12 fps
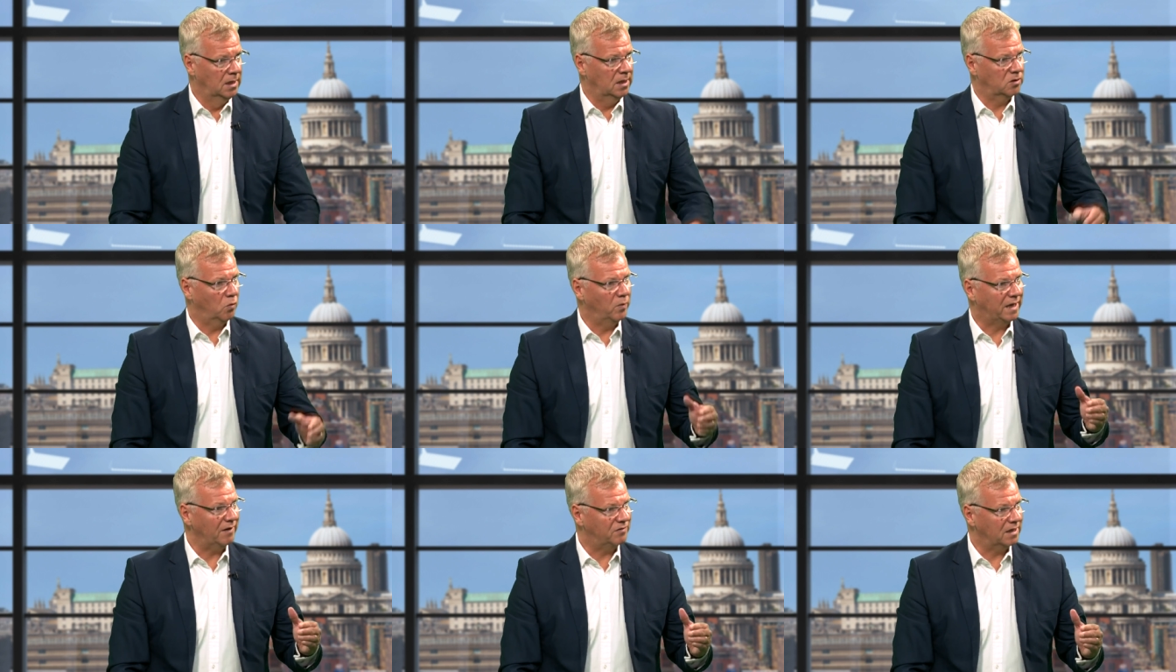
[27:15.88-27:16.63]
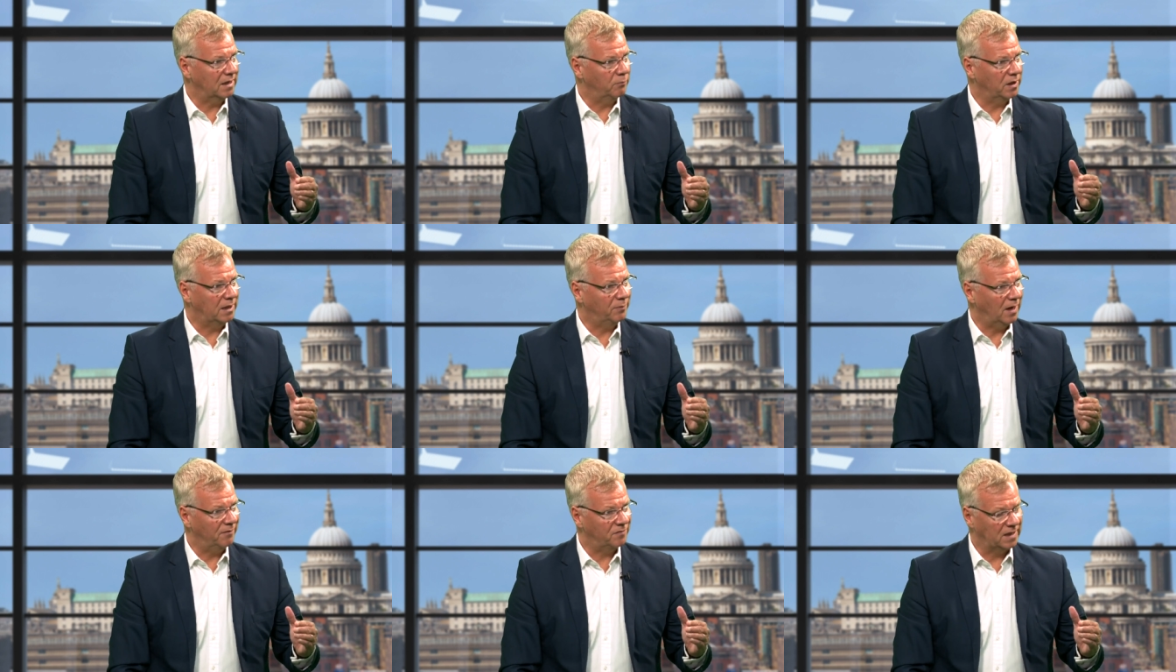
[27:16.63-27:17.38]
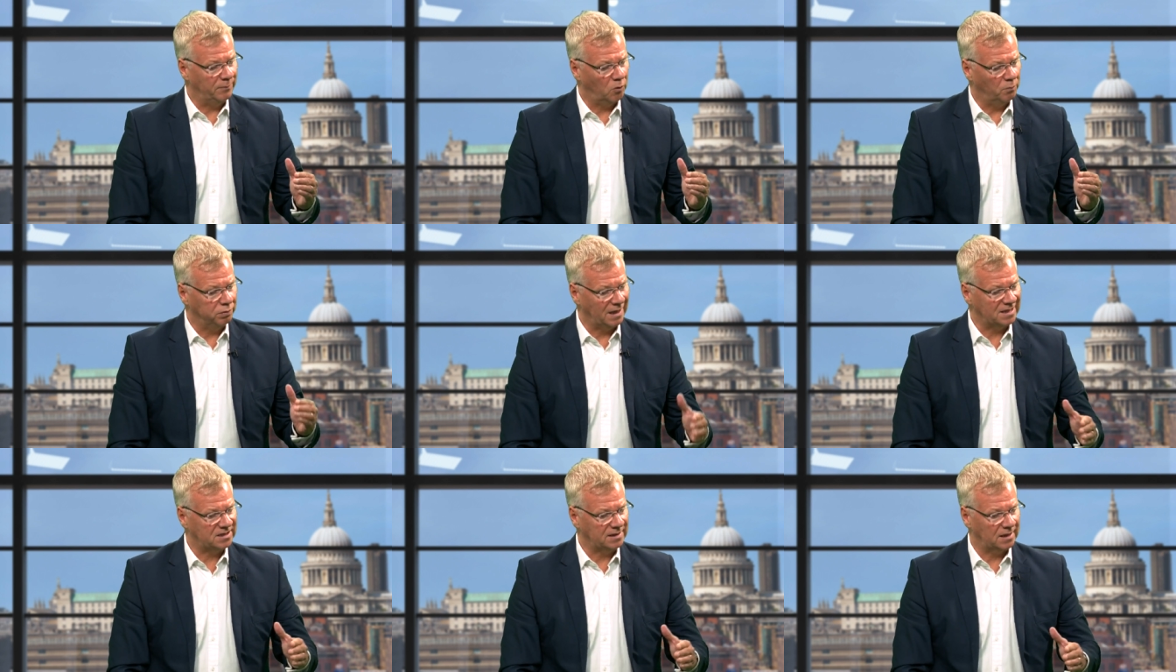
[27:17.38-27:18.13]
So we have to keep on
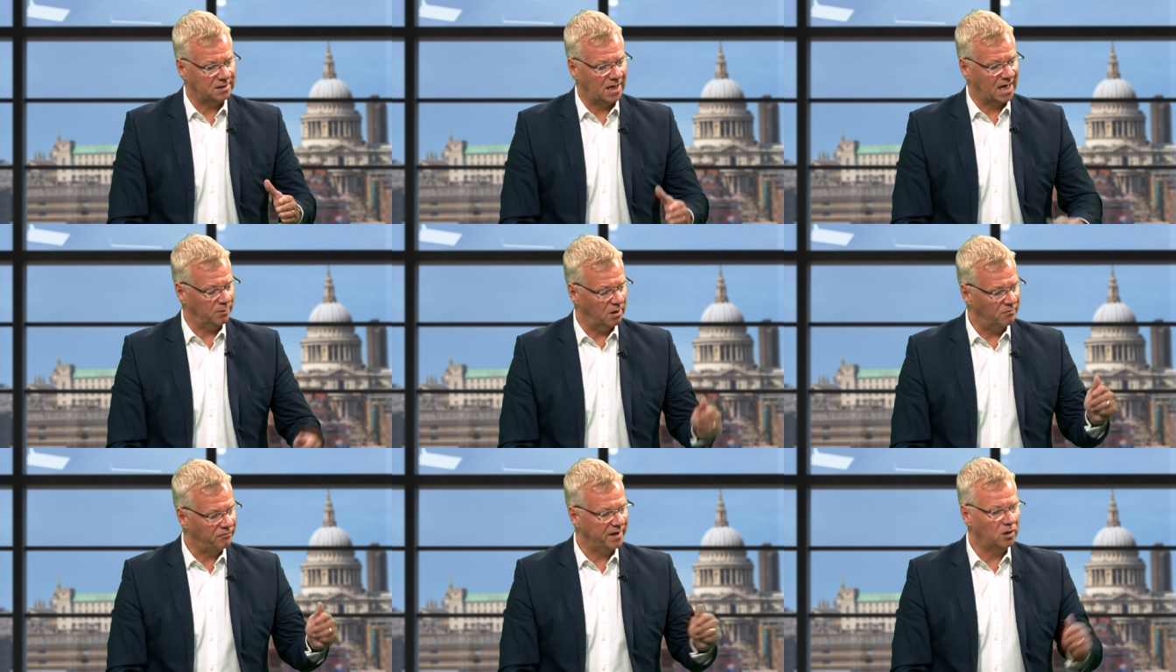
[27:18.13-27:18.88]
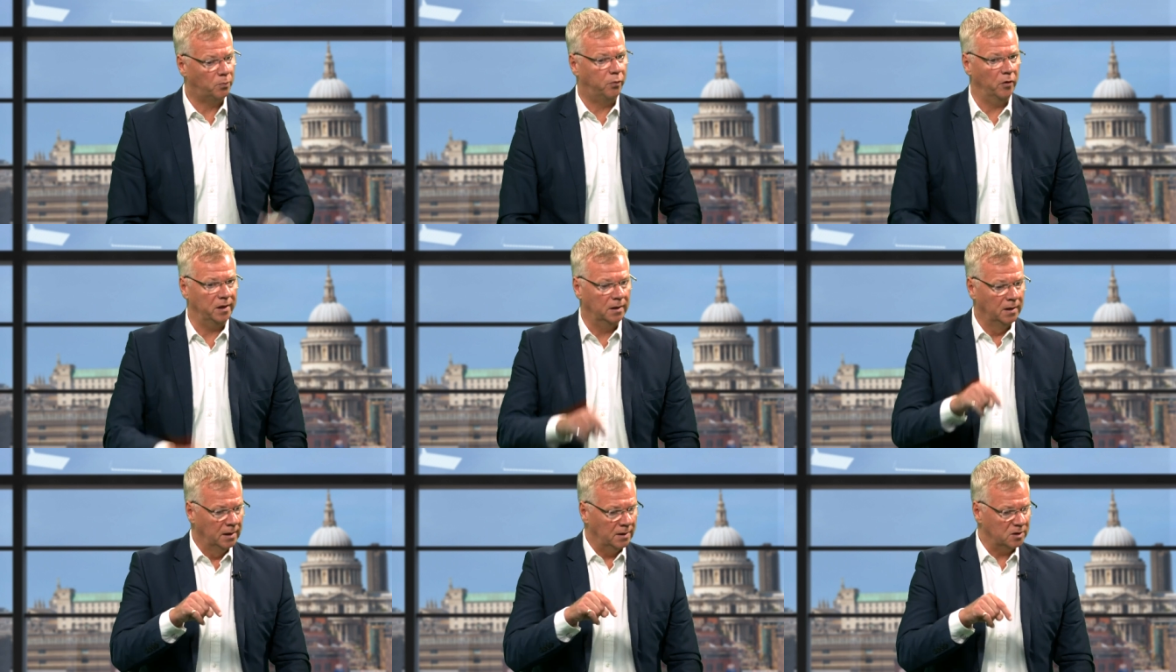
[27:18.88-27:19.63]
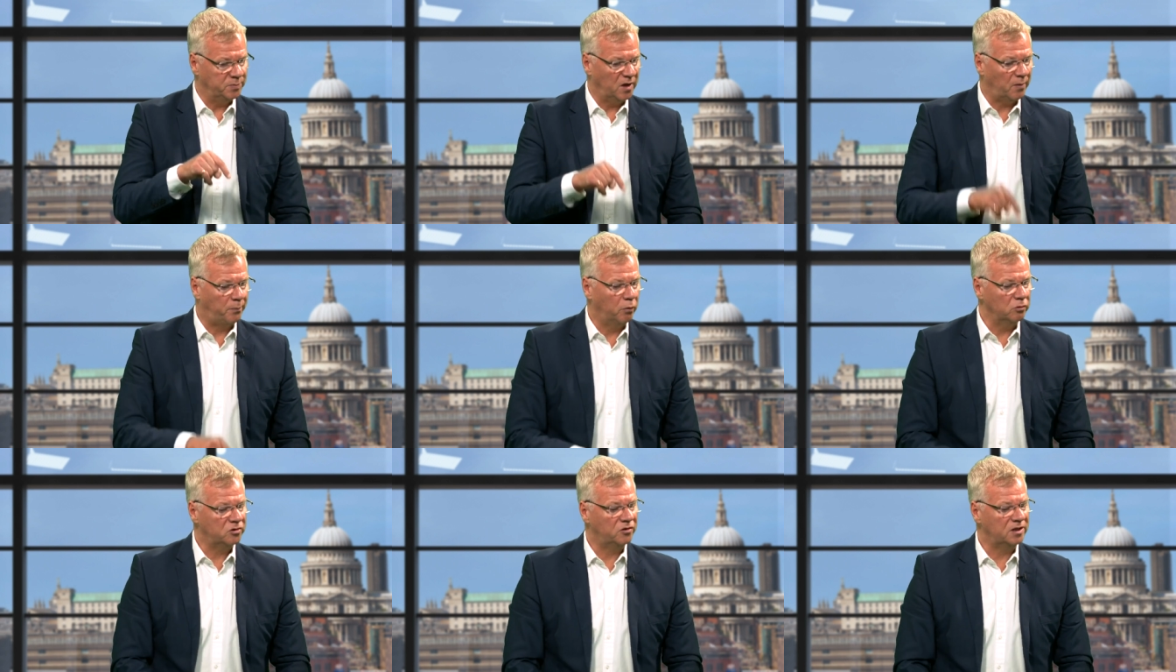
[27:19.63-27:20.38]
blasting this argument. Final point, there's been a
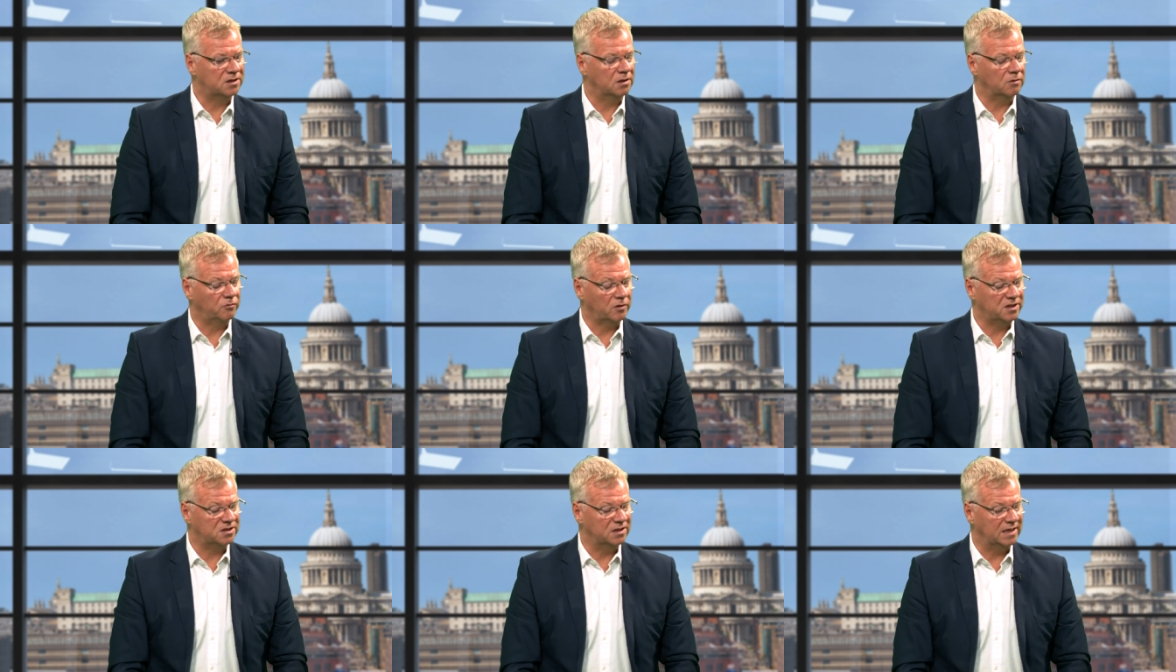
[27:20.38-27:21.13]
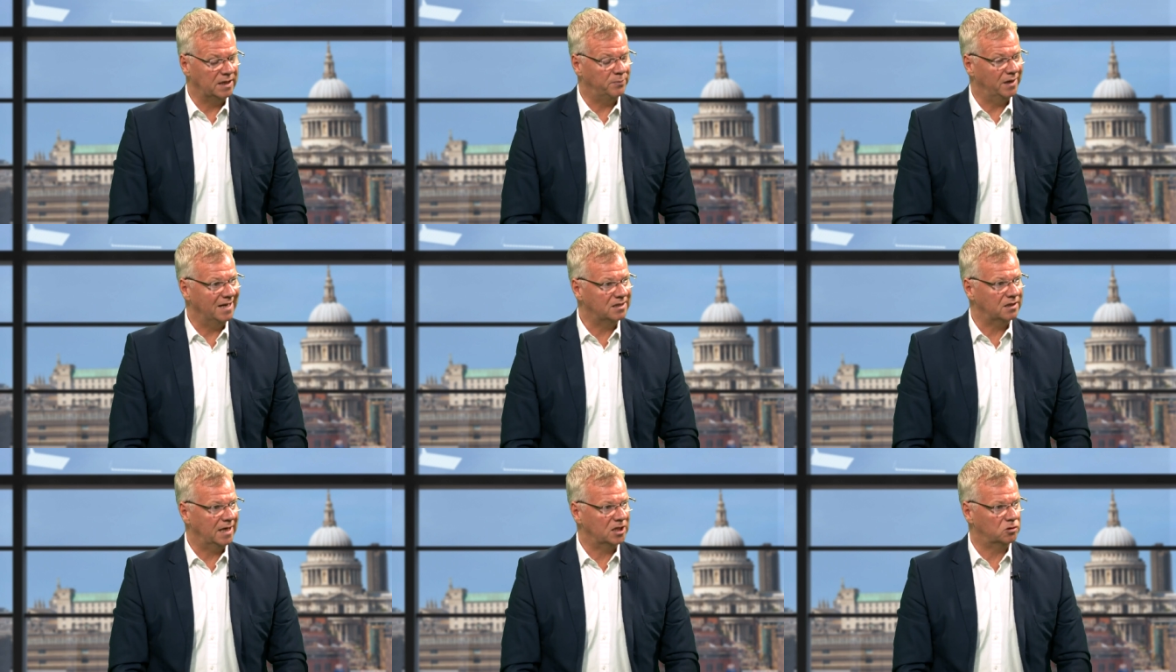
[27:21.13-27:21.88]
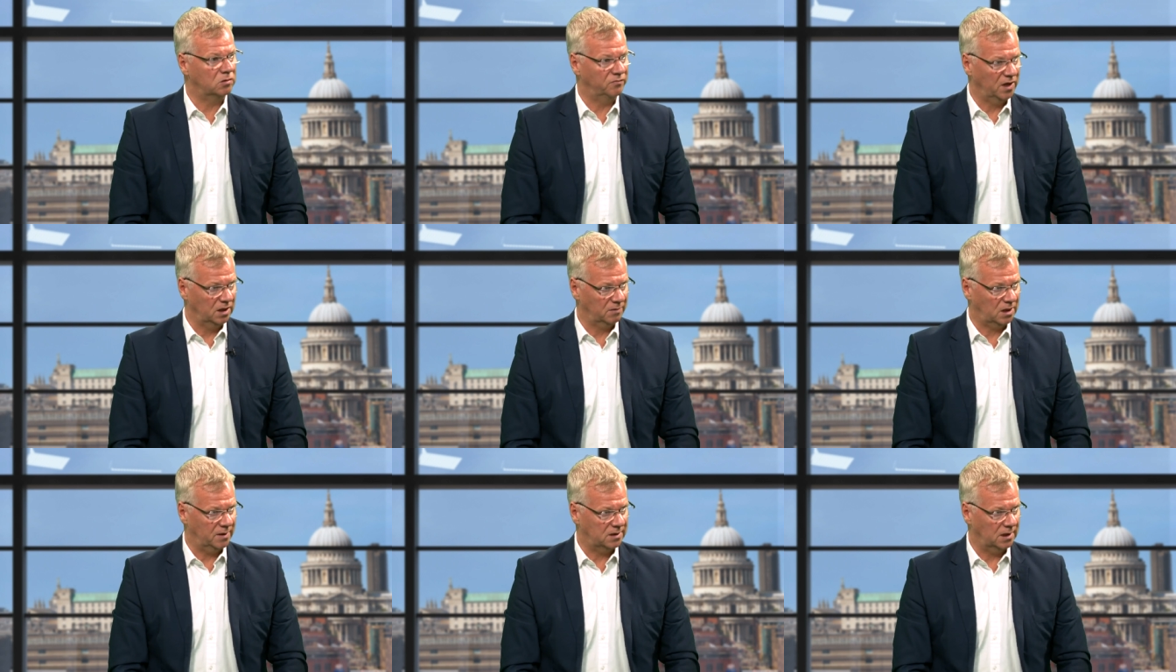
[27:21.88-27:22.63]
report released today by the International Development
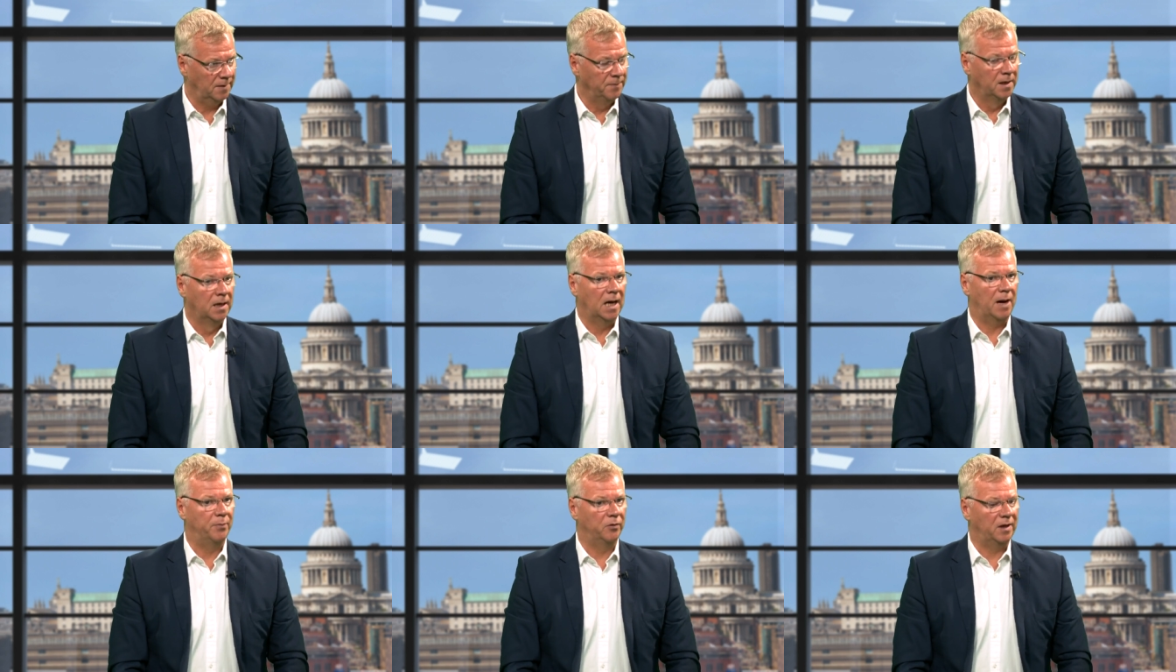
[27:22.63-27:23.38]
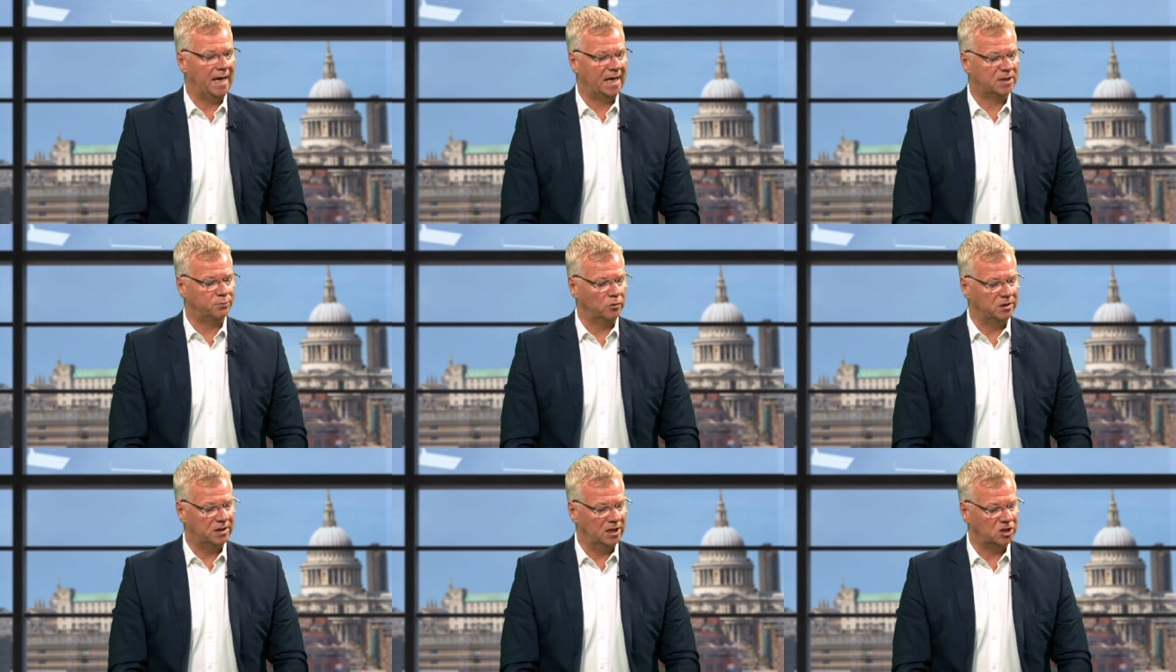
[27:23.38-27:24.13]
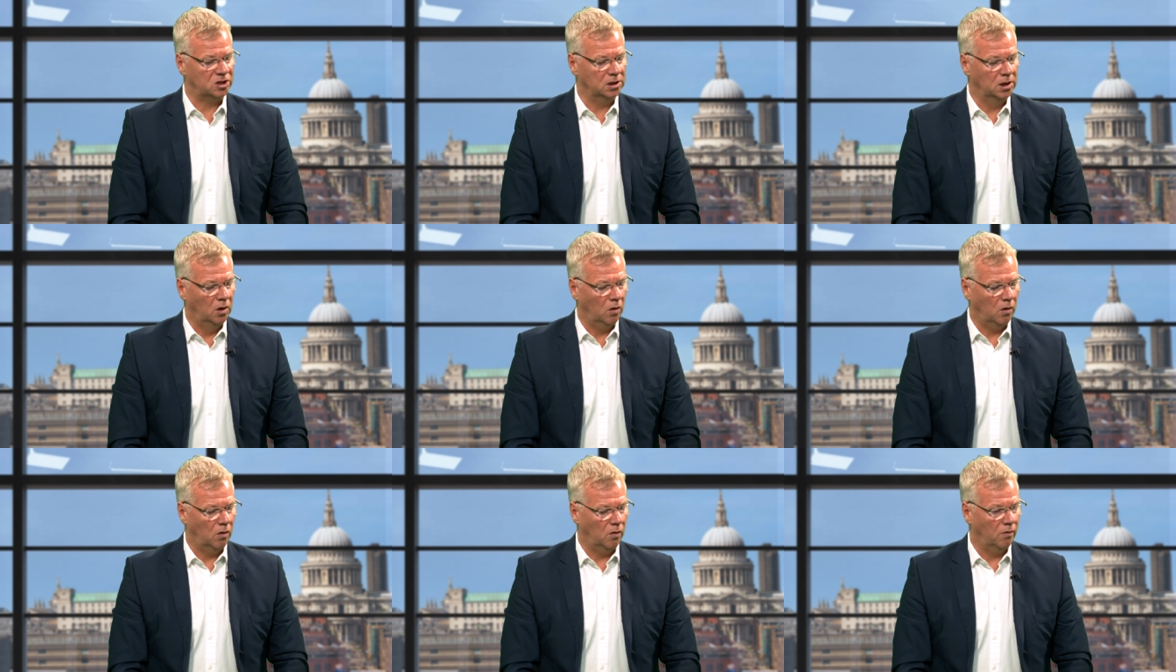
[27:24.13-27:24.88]
Committee about the exploitation
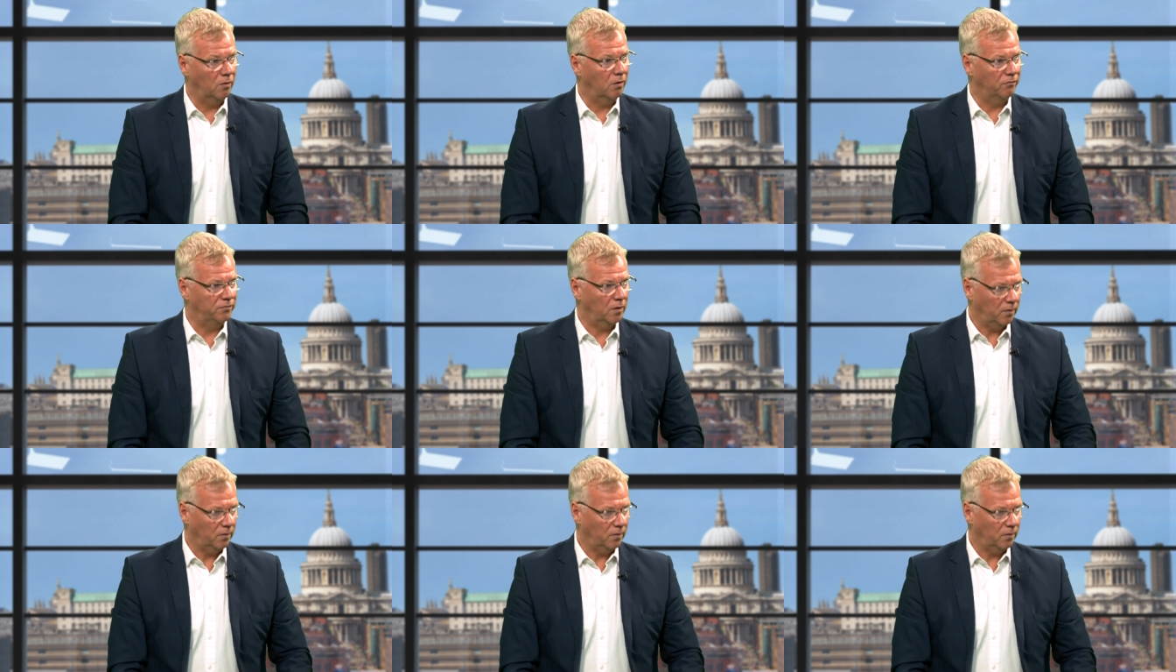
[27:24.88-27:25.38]
of